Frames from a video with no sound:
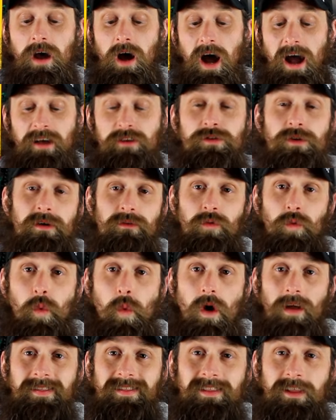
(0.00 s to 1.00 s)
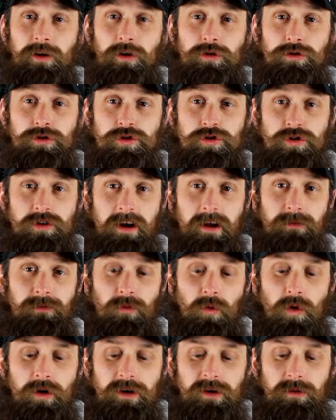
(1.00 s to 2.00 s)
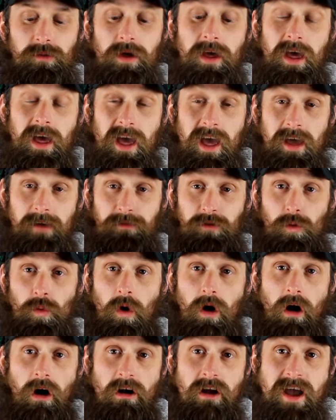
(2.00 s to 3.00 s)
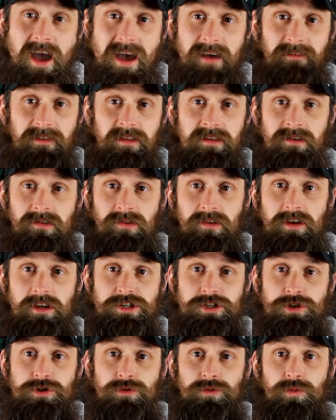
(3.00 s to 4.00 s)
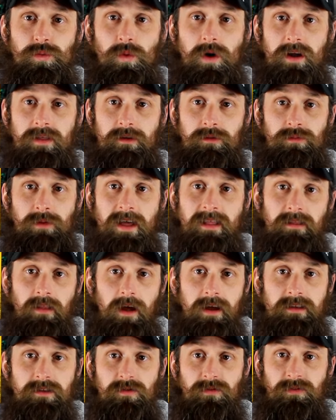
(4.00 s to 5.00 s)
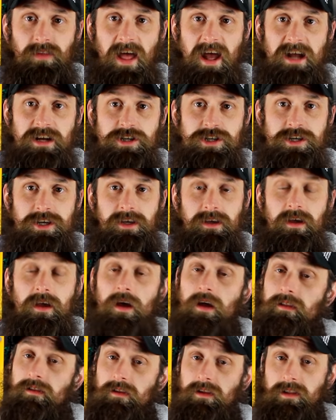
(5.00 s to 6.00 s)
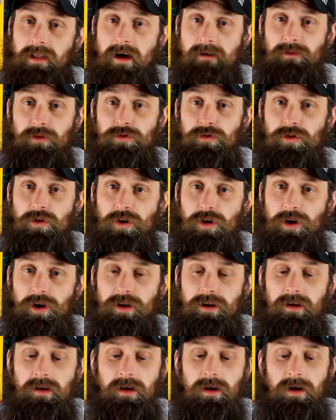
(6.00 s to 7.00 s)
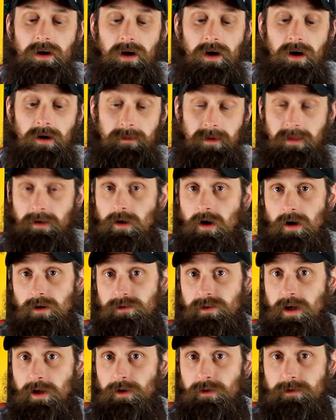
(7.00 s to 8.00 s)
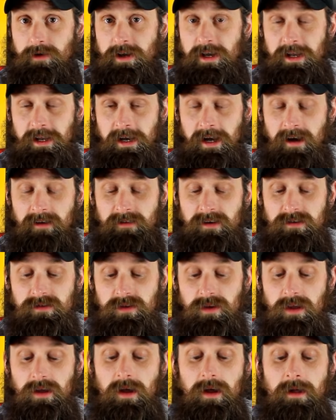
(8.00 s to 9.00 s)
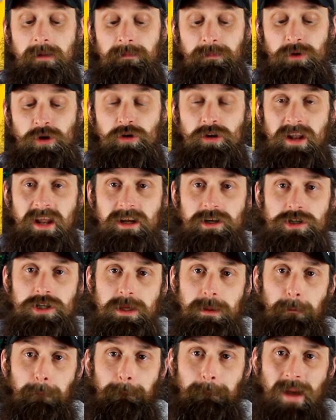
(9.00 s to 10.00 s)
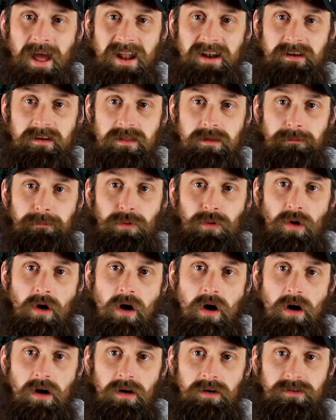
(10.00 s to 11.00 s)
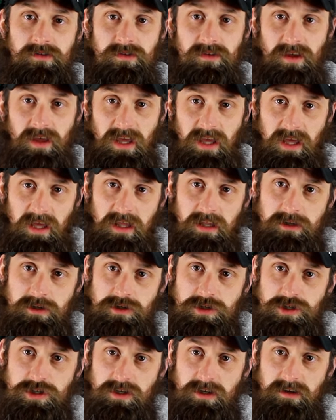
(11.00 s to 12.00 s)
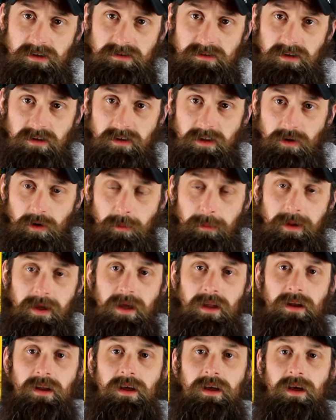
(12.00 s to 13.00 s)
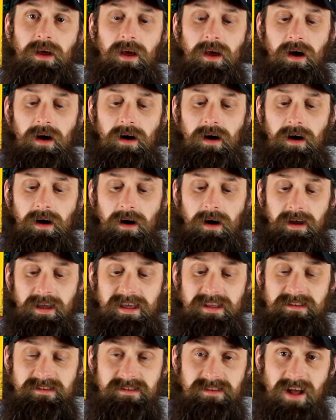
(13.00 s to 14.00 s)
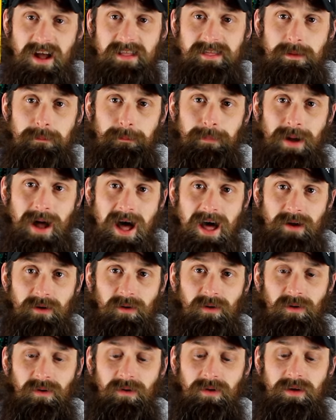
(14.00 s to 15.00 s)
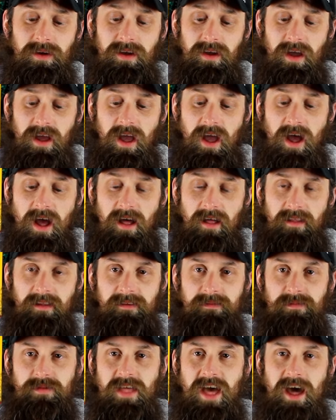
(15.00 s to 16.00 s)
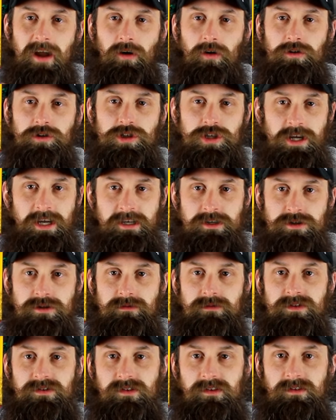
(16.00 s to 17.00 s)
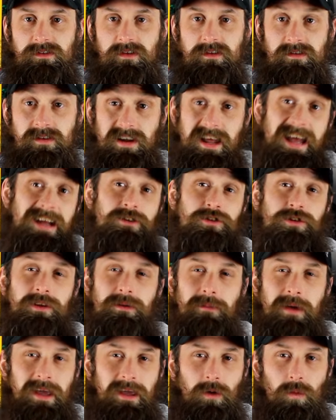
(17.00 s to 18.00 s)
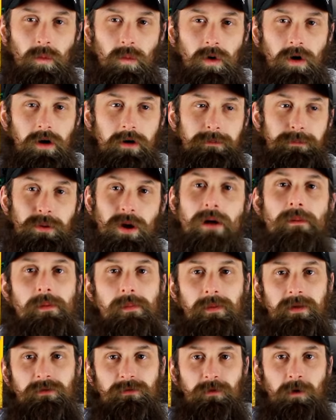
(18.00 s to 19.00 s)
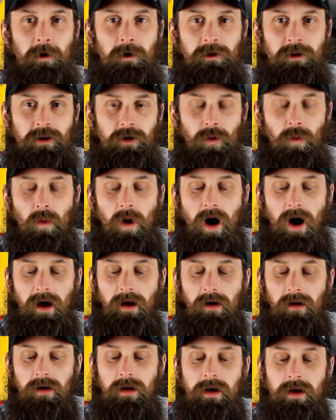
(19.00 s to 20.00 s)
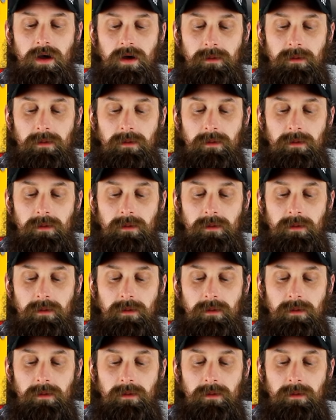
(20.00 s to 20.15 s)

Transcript: I also have one little trick for you. If you are having this issue where the red light's flashing, the level's good, and the car's not overheating, obviously, you can actually bend the prongs in just a little bit inside the bottle, and that'll change the resistance and actually make it work probably for a little while.